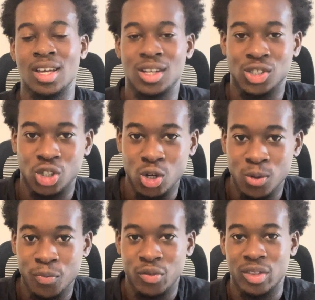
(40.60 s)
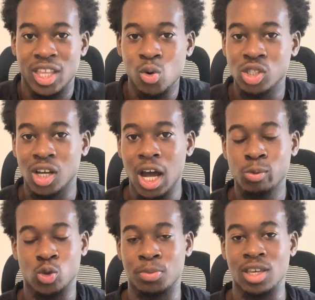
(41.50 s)
So there were times
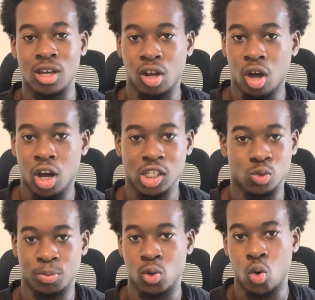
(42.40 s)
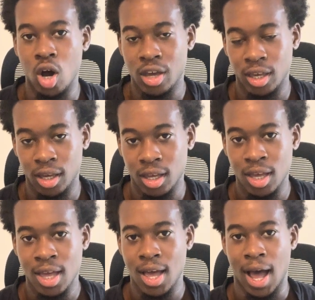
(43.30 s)
we'd be in class, we'd be working,
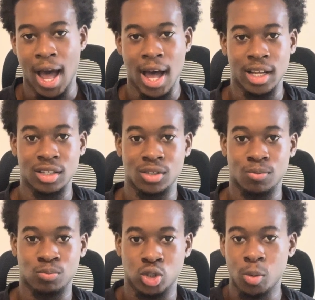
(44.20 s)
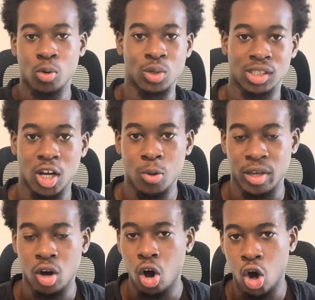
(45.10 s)
and someone would tell me,
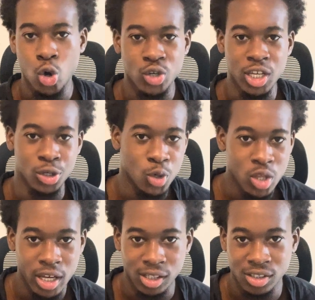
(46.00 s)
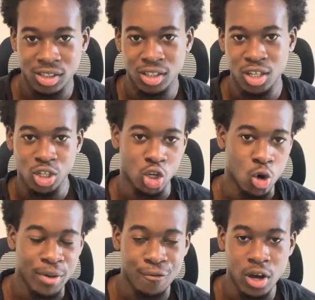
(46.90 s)
"Oh, OD, do this. You know, it'll
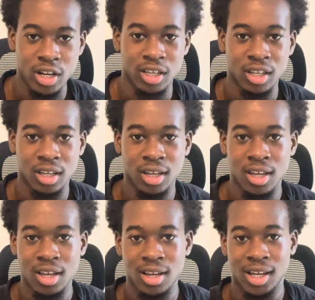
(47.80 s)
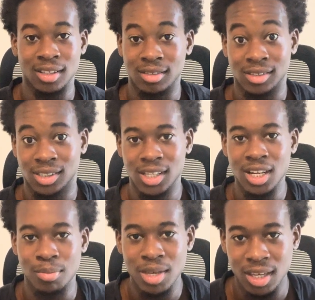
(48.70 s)
be funny." And
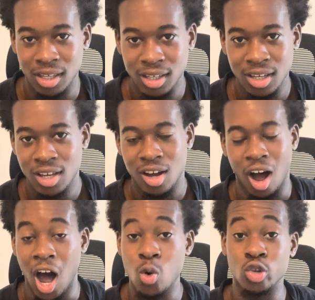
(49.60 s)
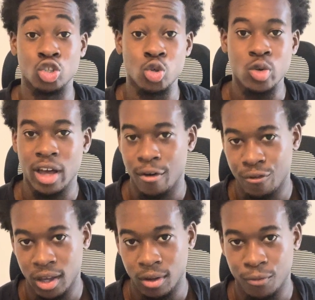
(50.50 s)
silly me, I would do that
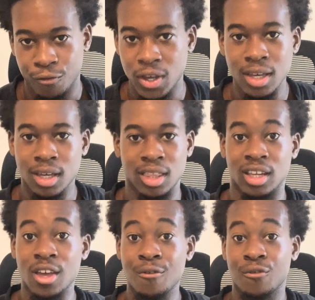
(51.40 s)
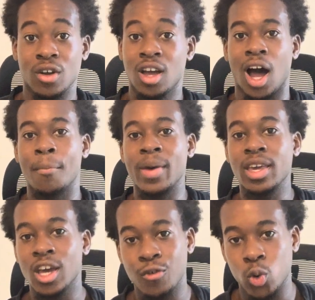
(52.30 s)
thing, thinking that if I
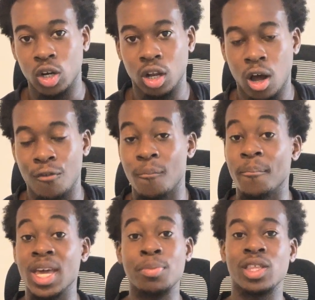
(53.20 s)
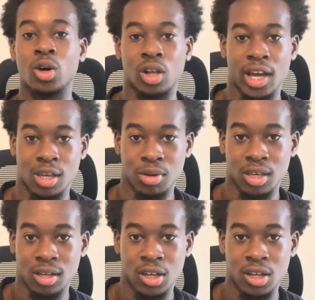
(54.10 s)
make everyone laugh, maybe they'll like me.